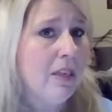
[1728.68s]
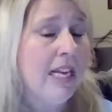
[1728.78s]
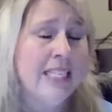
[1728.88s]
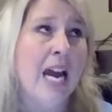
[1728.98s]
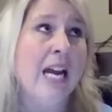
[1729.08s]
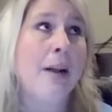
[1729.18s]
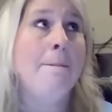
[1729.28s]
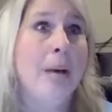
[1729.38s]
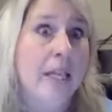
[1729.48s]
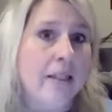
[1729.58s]
it's not a
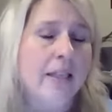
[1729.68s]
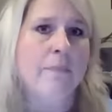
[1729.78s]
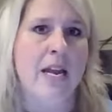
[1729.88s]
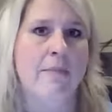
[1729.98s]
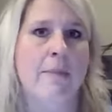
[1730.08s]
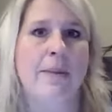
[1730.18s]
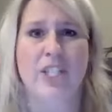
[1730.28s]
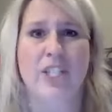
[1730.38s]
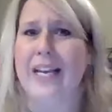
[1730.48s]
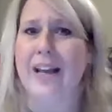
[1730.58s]
monthly minimum.
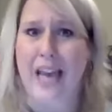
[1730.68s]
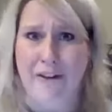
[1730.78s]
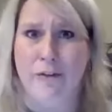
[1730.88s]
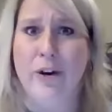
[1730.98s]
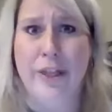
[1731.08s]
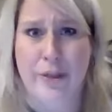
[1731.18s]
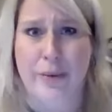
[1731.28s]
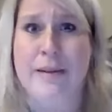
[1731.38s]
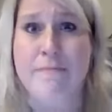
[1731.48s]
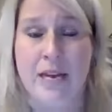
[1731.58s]
It's like every
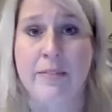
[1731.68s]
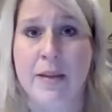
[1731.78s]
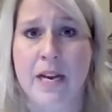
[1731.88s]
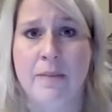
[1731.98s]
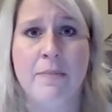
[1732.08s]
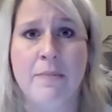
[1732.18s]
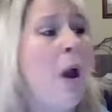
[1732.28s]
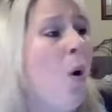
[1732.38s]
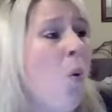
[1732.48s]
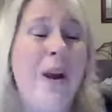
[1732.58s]
3 month minimum.
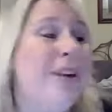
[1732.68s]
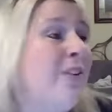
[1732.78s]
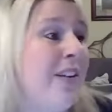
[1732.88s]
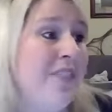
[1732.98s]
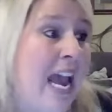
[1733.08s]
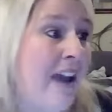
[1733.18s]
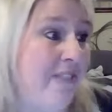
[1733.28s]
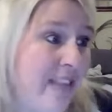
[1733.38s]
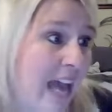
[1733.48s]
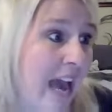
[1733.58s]
We don't even have
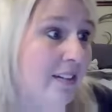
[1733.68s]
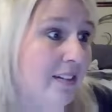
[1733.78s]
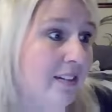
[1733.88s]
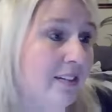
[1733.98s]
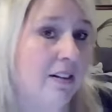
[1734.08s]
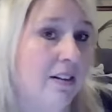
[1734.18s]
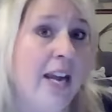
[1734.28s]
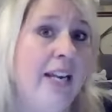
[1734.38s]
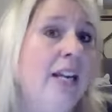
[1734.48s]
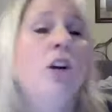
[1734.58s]
that.
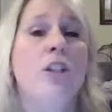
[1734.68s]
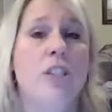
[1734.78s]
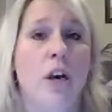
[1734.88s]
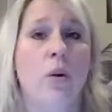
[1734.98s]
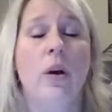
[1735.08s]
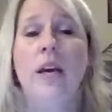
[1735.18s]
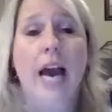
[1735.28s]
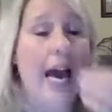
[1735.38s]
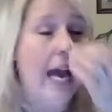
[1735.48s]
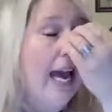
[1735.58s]
Okay. So
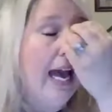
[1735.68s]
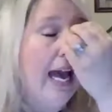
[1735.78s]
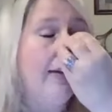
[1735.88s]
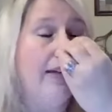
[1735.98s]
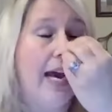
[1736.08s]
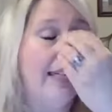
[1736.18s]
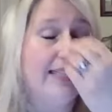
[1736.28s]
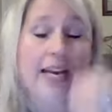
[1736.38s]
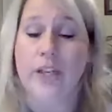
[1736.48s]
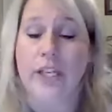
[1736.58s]
I
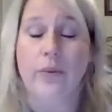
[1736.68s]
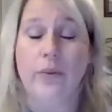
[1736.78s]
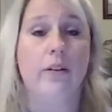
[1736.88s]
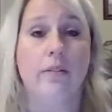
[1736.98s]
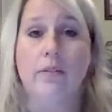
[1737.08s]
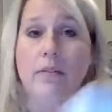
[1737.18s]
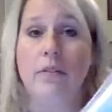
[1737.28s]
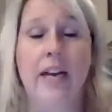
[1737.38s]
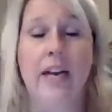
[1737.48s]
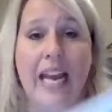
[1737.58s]
tell you,
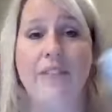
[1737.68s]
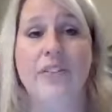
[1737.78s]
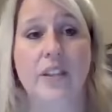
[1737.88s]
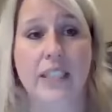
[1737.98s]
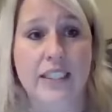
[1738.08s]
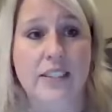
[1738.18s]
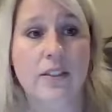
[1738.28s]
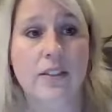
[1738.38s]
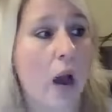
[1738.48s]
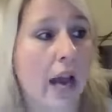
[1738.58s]
I gave you the list
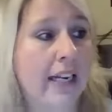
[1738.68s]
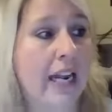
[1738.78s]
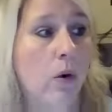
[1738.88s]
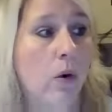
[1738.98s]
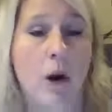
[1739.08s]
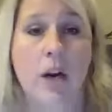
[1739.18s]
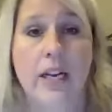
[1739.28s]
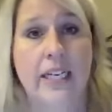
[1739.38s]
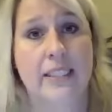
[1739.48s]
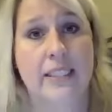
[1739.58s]
of why network
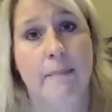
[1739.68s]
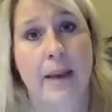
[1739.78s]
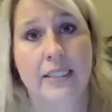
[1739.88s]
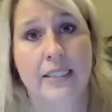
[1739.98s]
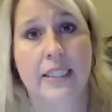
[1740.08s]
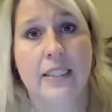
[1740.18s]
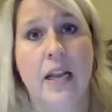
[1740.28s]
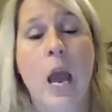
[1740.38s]
marketing is amazing,